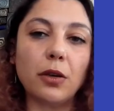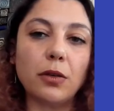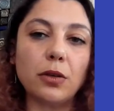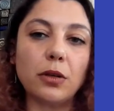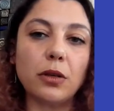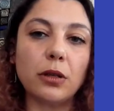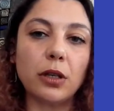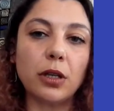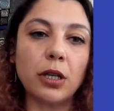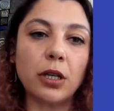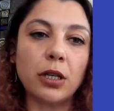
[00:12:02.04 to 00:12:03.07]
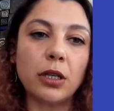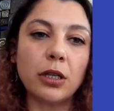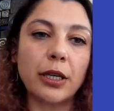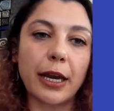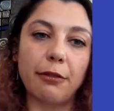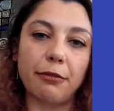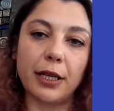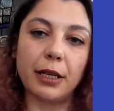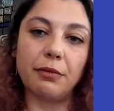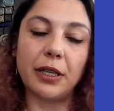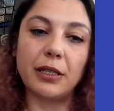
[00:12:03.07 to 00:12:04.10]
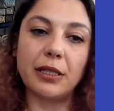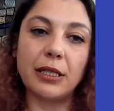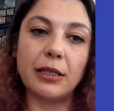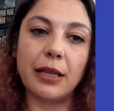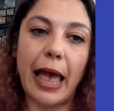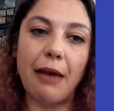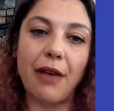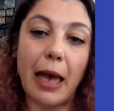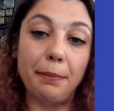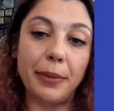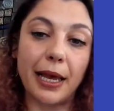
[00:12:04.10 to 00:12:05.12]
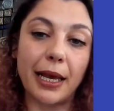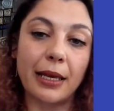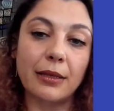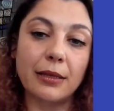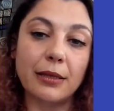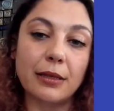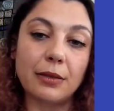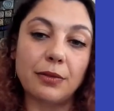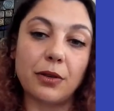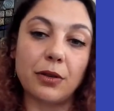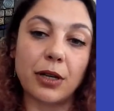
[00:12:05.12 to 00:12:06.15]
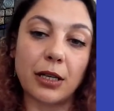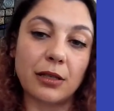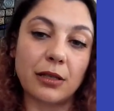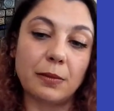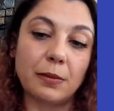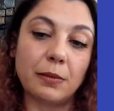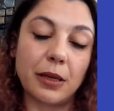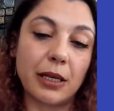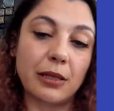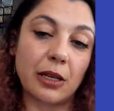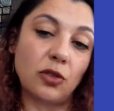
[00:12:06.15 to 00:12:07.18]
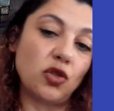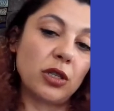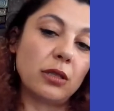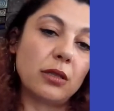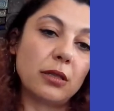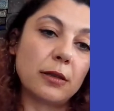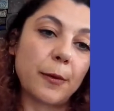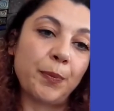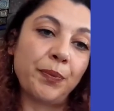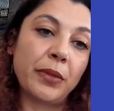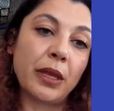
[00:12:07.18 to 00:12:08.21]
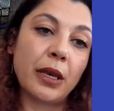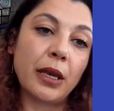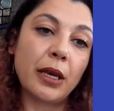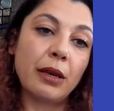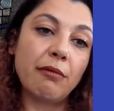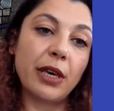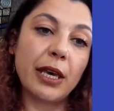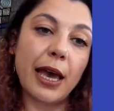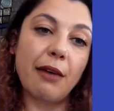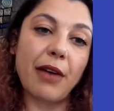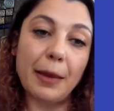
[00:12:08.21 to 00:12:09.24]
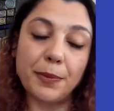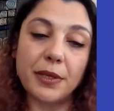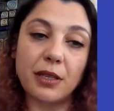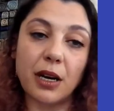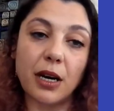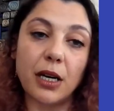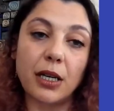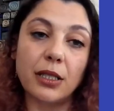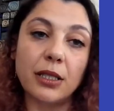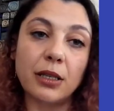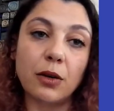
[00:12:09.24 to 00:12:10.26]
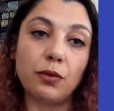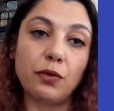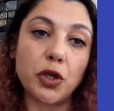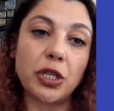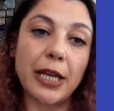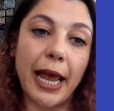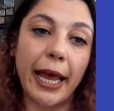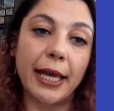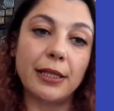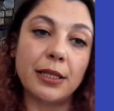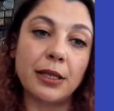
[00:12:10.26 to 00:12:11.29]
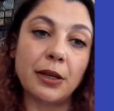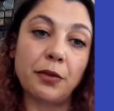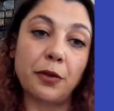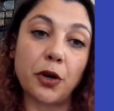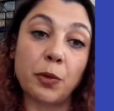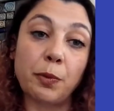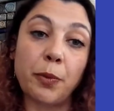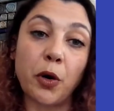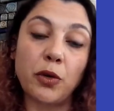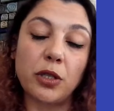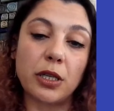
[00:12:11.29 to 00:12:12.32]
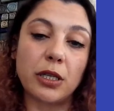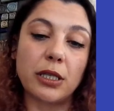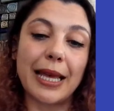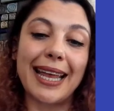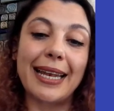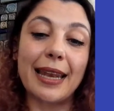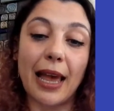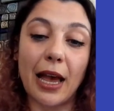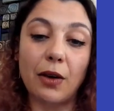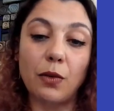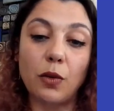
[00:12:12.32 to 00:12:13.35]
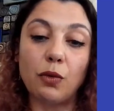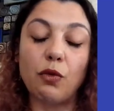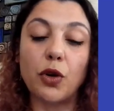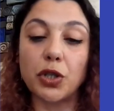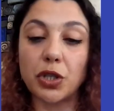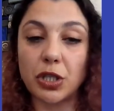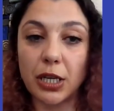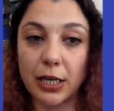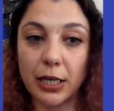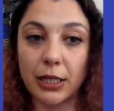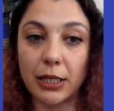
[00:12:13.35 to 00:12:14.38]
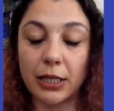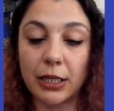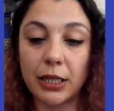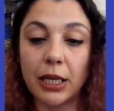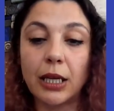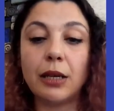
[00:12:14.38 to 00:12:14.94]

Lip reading: you look carefully, we still have app plugins for custom extensions. We have app start on version 8 for composers, and now on version 9,